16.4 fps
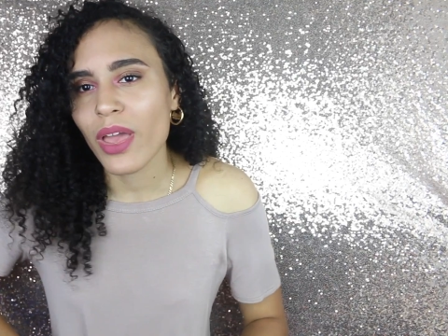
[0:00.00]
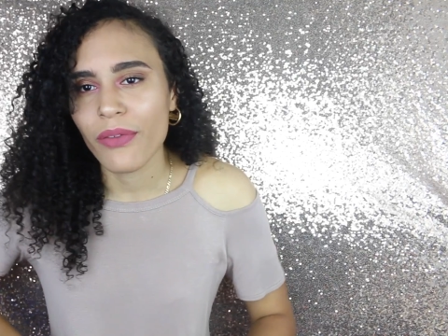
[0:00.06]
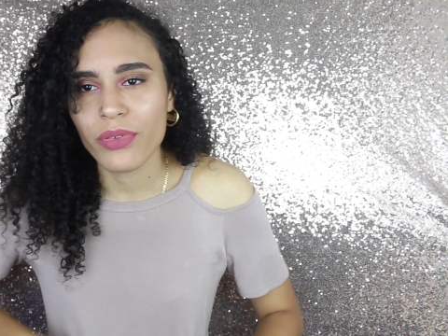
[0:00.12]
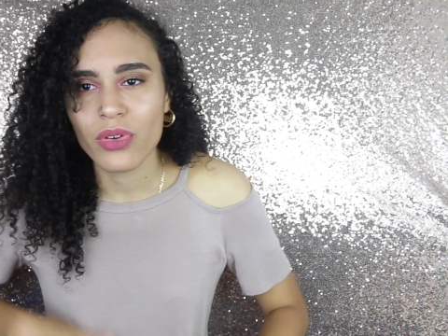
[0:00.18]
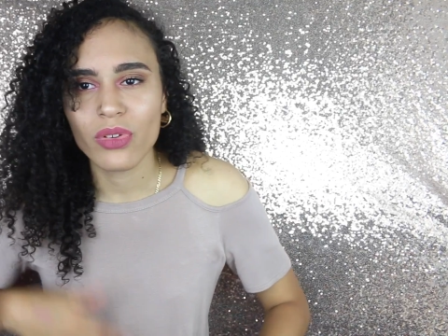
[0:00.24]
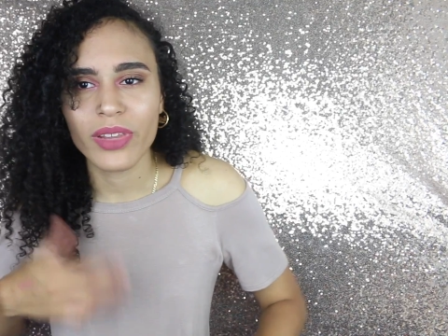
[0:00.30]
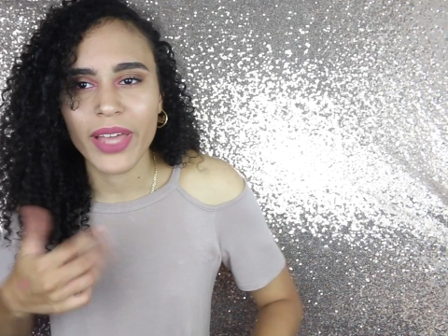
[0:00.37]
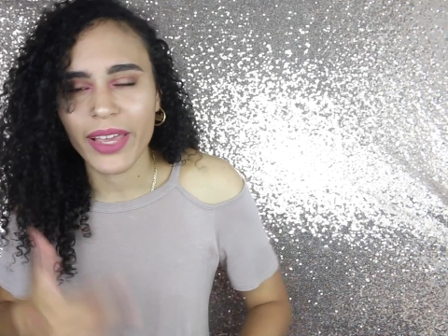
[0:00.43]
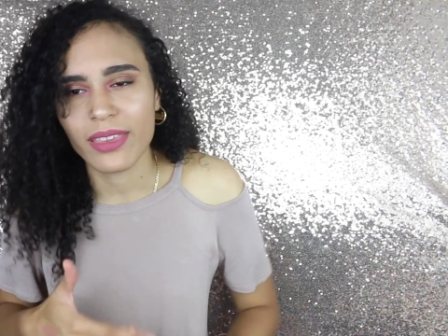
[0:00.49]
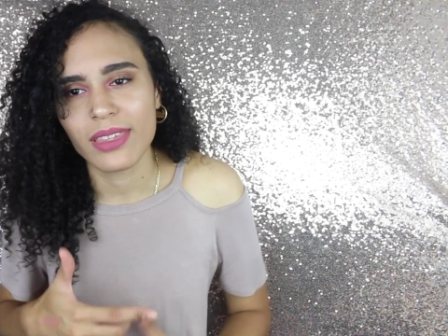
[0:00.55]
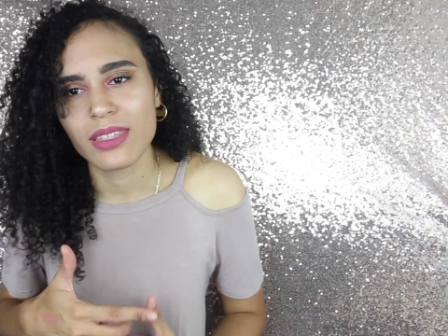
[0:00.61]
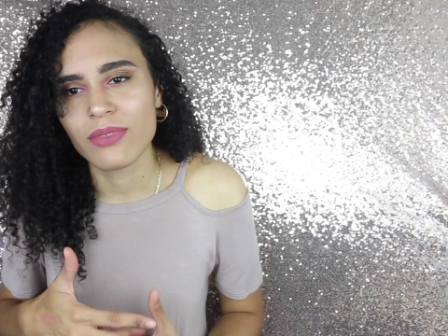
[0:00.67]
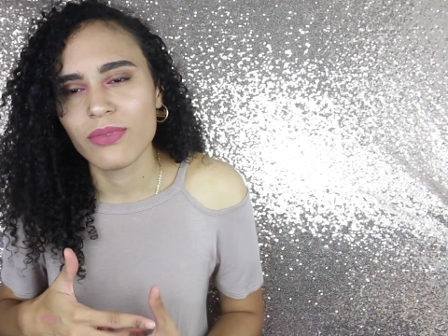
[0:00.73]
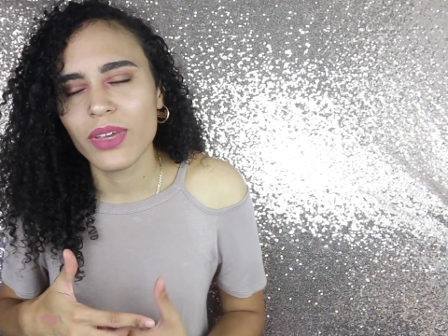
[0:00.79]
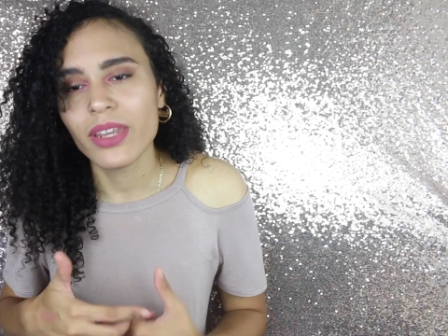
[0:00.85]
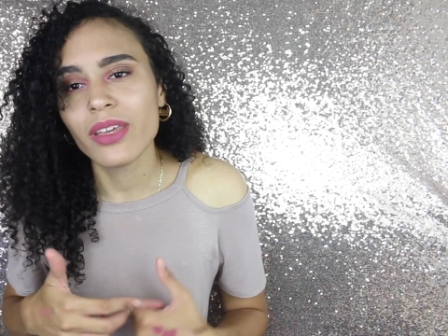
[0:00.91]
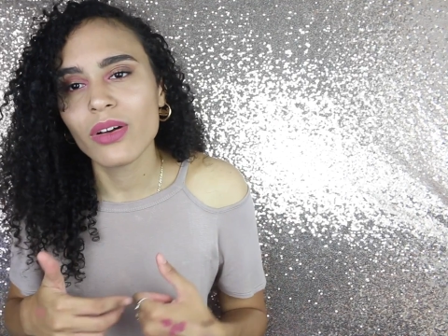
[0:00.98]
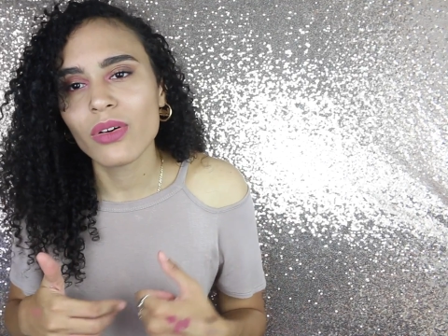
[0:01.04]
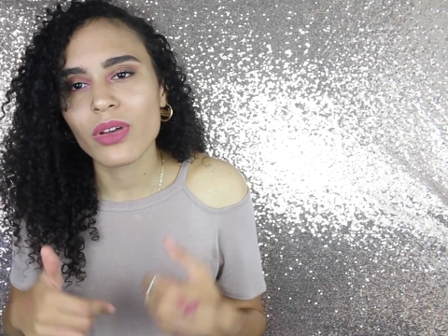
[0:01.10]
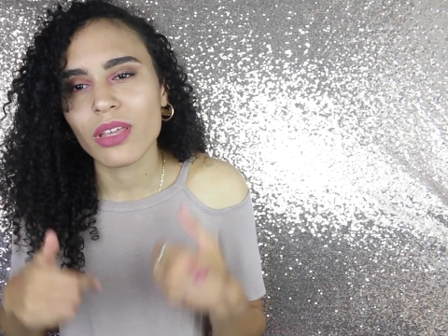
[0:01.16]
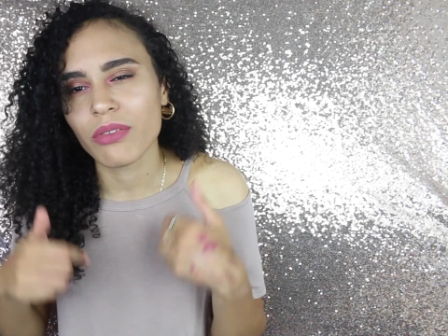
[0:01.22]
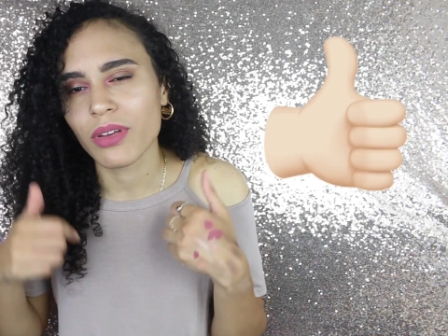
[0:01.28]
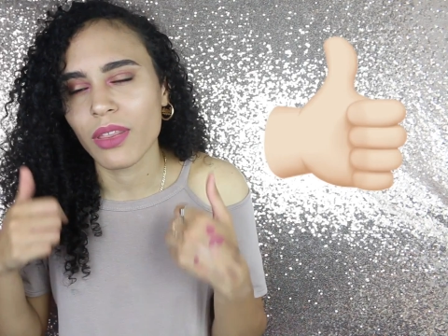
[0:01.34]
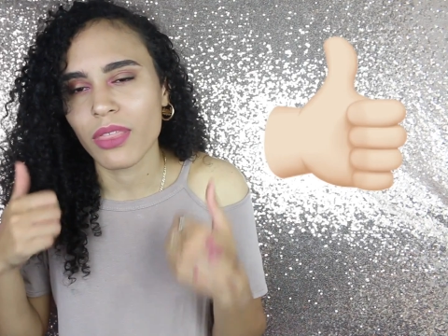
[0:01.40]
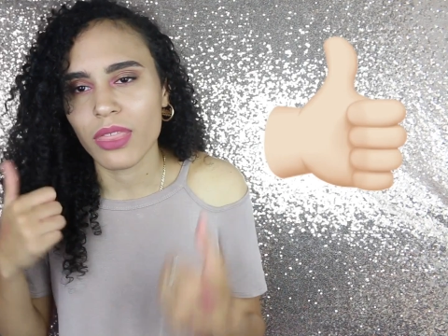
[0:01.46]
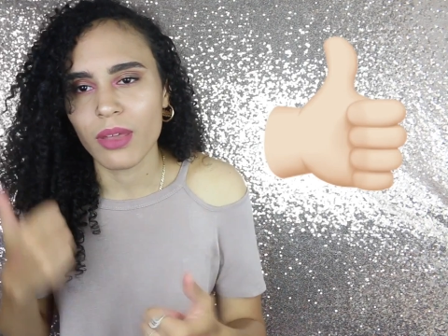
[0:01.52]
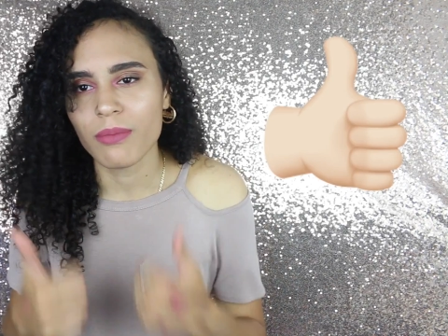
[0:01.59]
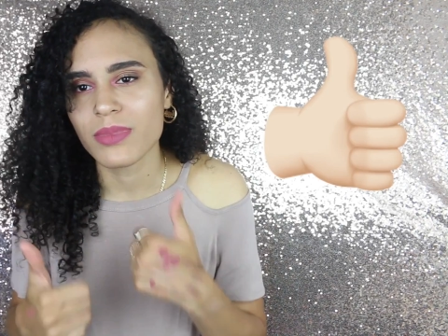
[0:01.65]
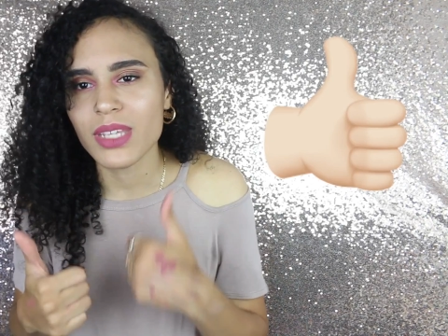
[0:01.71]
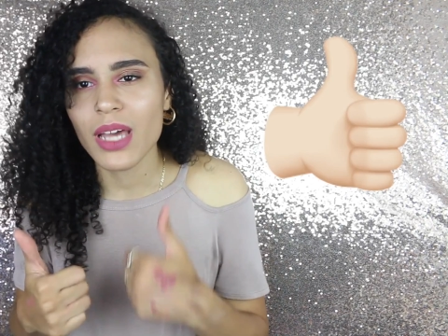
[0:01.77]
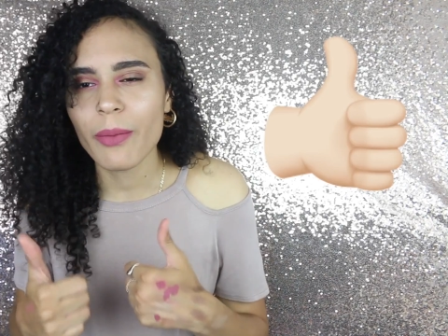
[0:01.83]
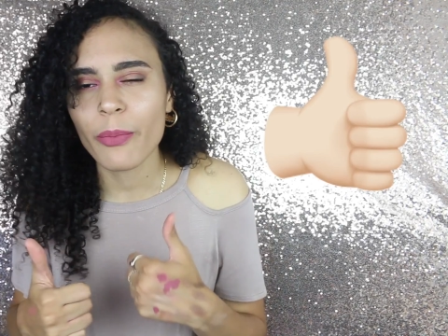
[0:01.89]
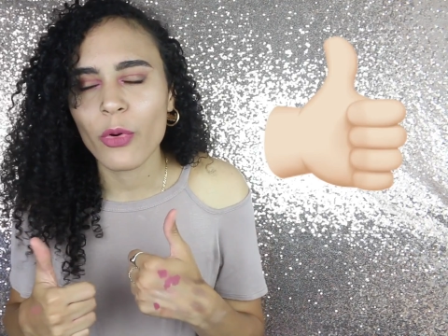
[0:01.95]
If you like this video, give it a
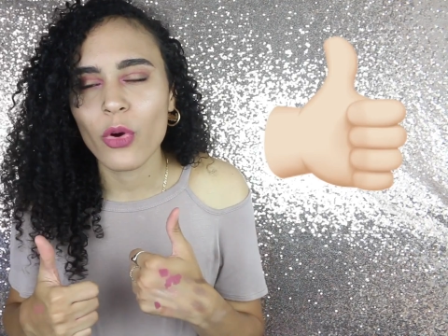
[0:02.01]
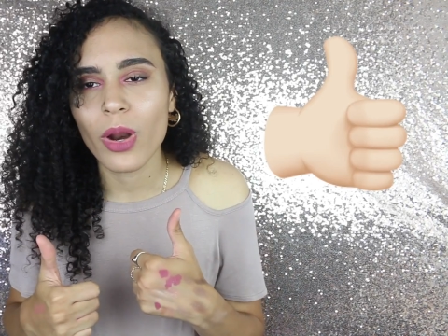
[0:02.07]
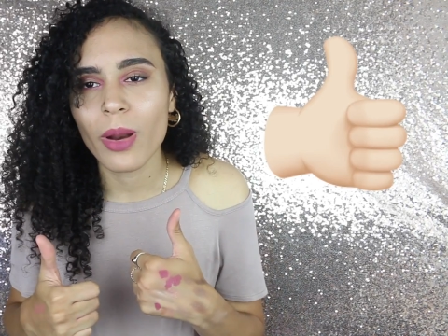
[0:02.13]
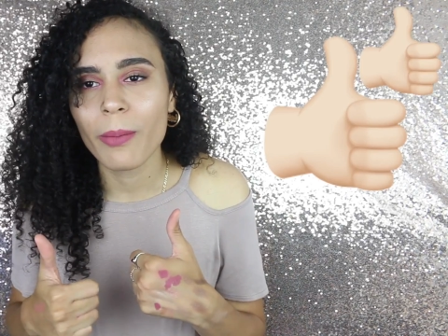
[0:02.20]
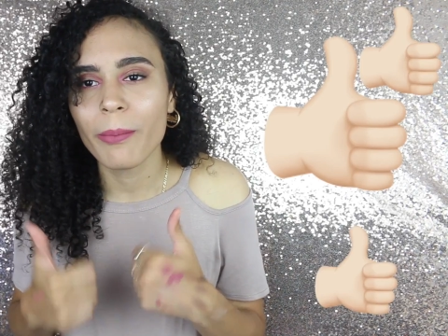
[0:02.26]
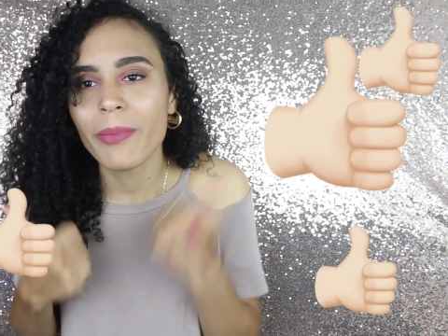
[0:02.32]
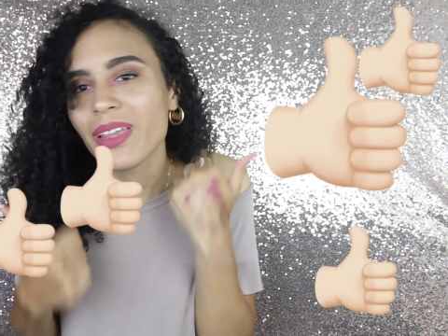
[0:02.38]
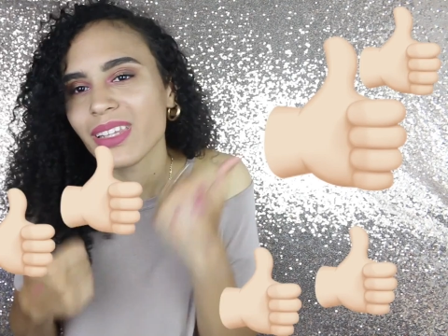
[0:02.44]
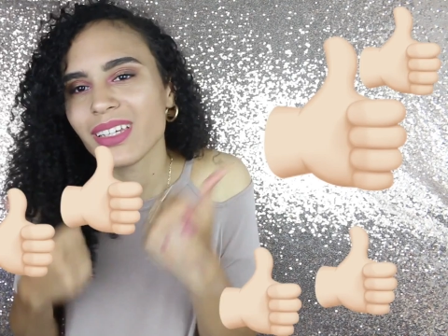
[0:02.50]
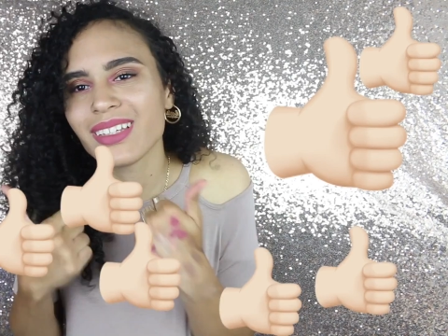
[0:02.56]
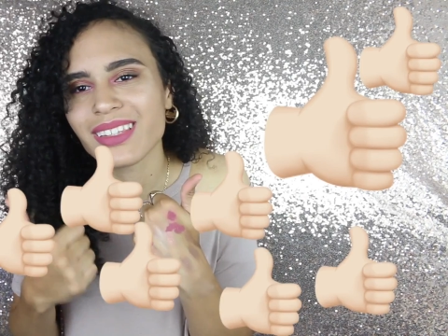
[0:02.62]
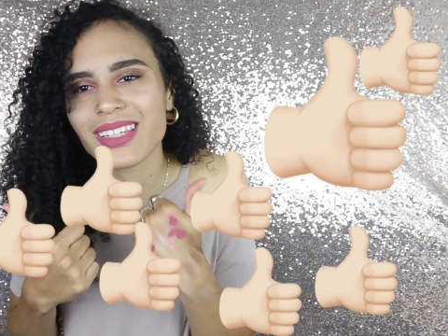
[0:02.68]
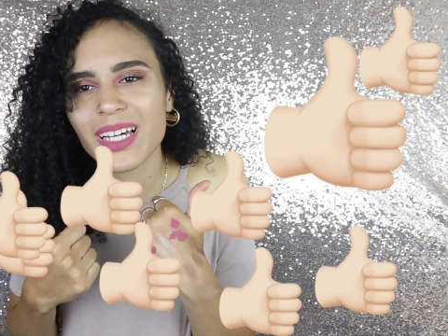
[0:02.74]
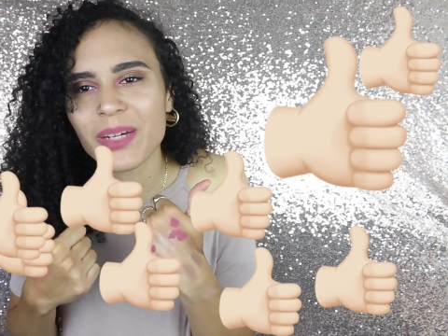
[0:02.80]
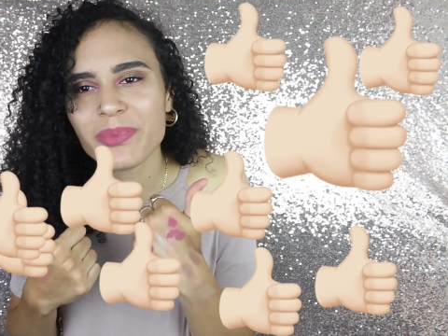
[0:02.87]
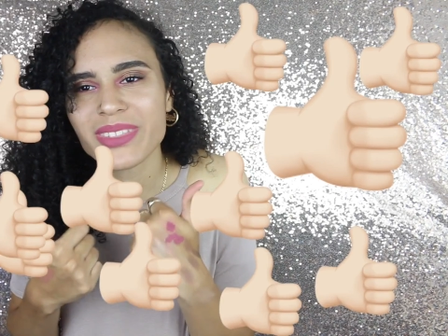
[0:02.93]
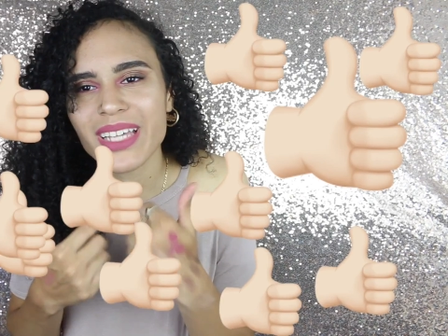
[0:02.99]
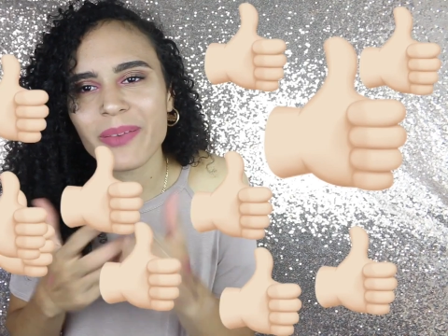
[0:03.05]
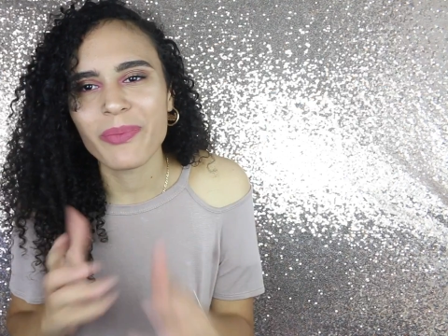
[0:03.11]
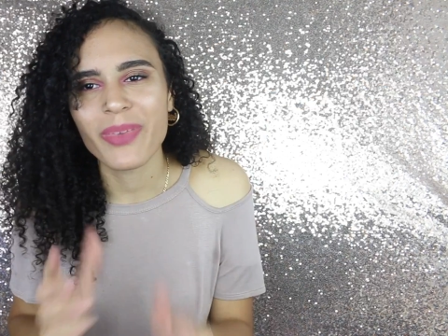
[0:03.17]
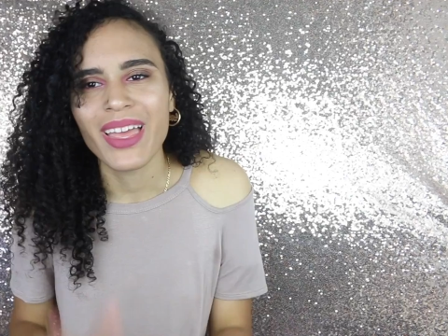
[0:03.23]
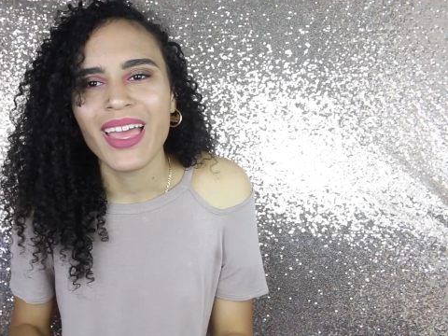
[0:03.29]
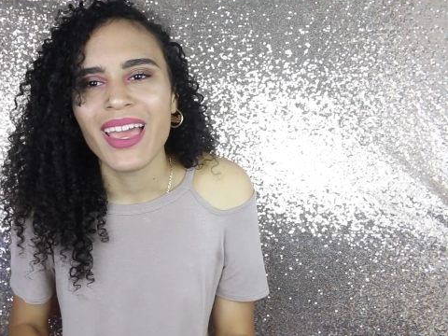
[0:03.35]
thumbs up or a million thumbs up.